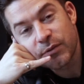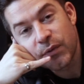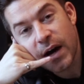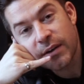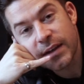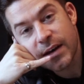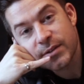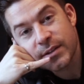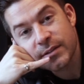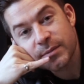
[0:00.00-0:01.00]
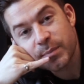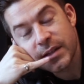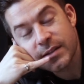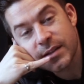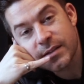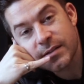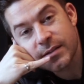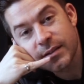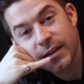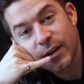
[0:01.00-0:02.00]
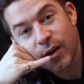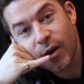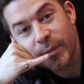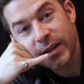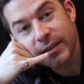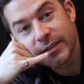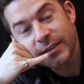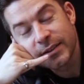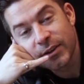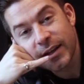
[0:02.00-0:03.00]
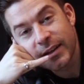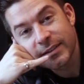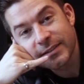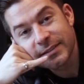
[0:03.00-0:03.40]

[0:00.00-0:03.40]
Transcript: to 5,000 pieces. Call me, okay?